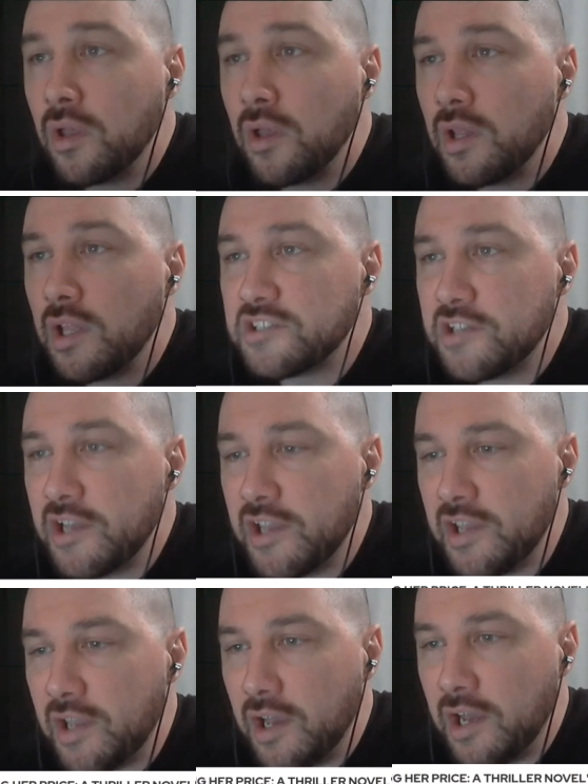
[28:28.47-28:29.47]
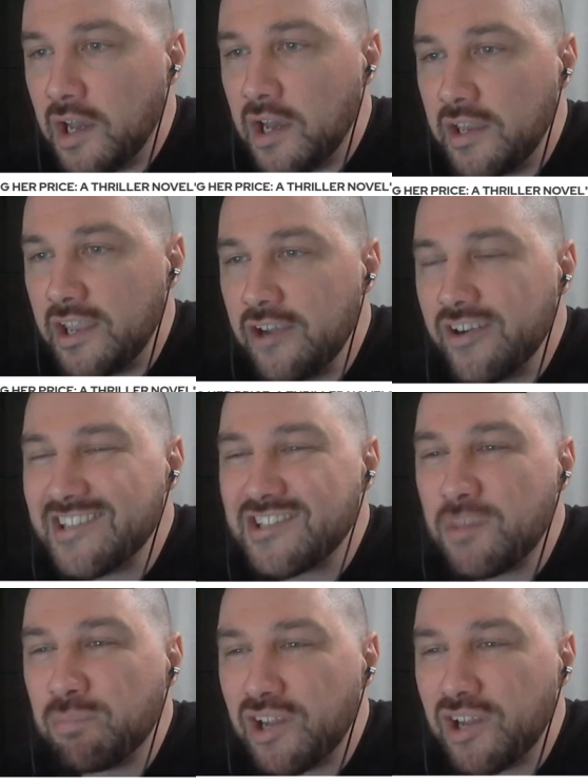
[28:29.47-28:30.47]
Let's see. Here is
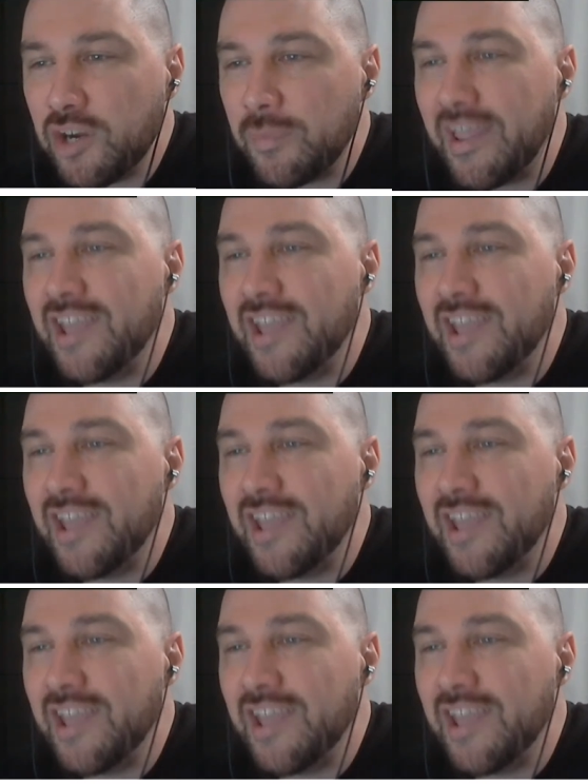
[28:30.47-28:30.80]
the blurb.